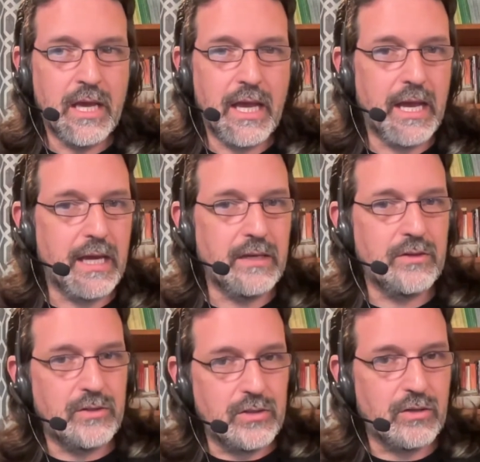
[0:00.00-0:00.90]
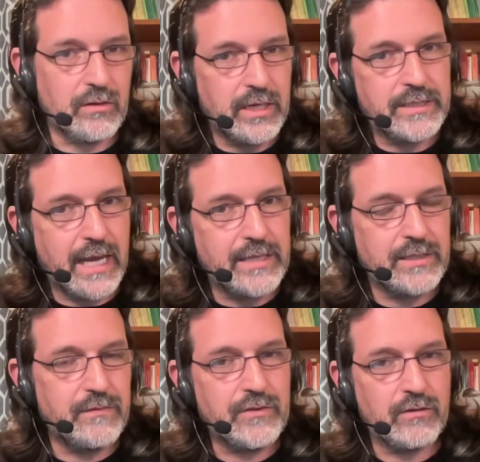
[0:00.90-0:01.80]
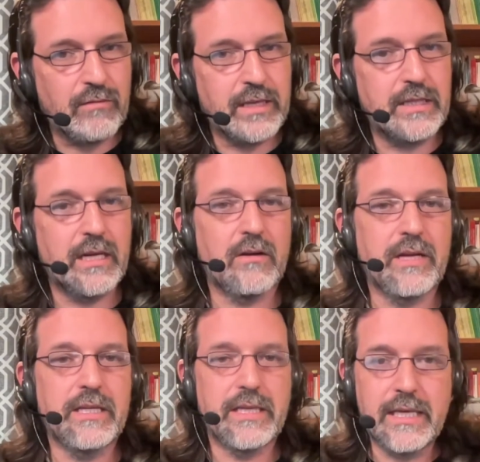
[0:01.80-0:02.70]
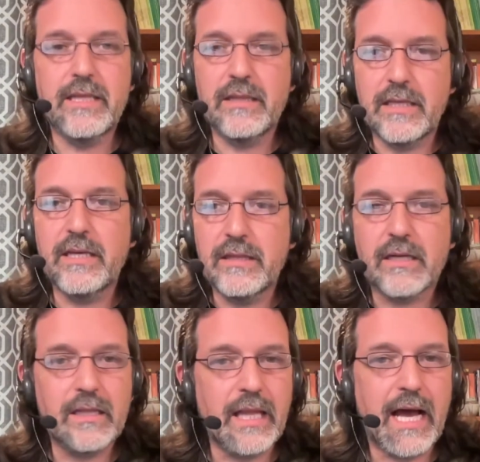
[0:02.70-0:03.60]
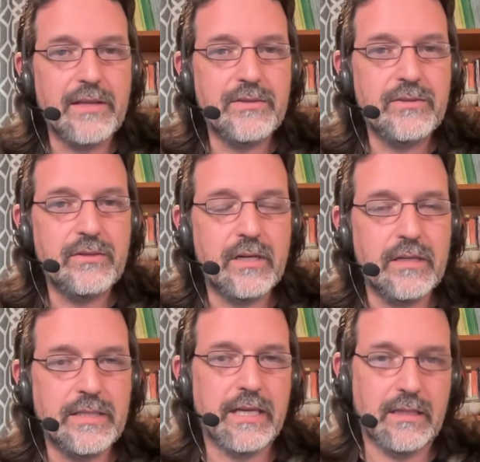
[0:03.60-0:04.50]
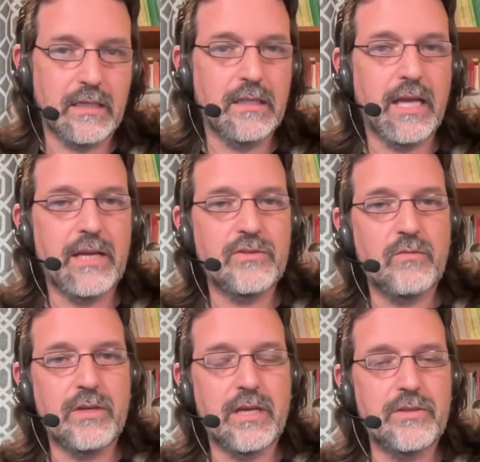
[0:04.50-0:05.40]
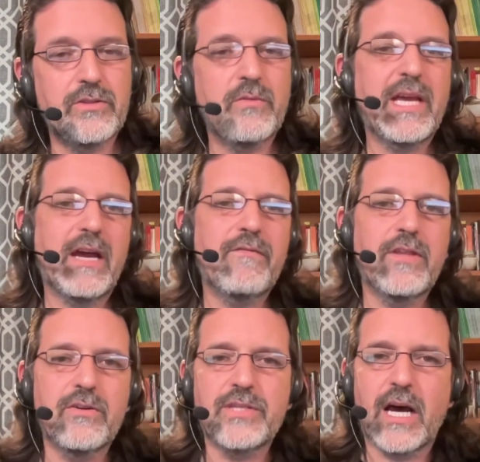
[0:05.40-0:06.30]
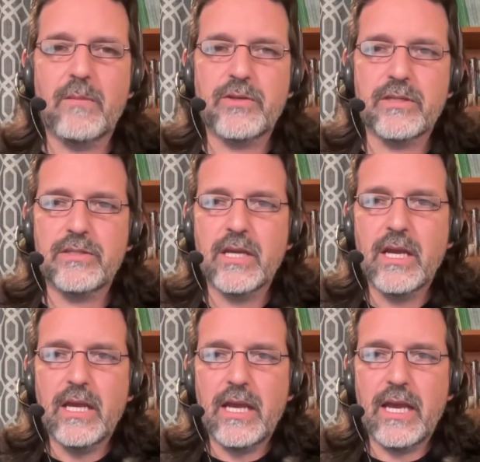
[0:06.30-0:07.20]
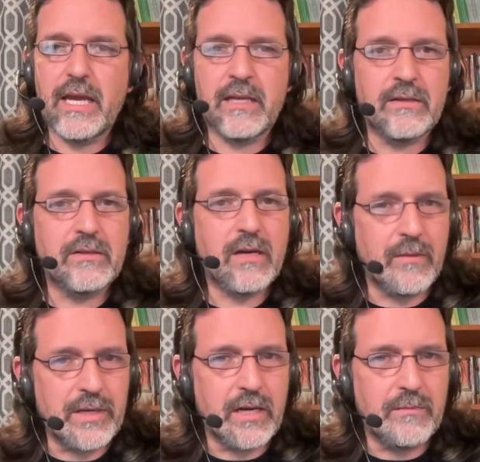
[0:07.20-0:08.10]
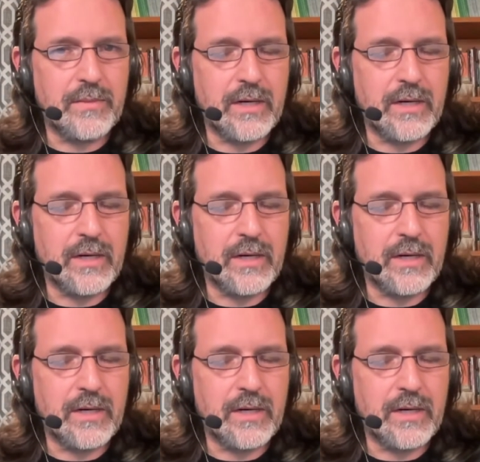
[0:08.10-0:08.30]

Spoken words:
and it's as if you're right there in the class, taking the class with us. So we have those options, and coming up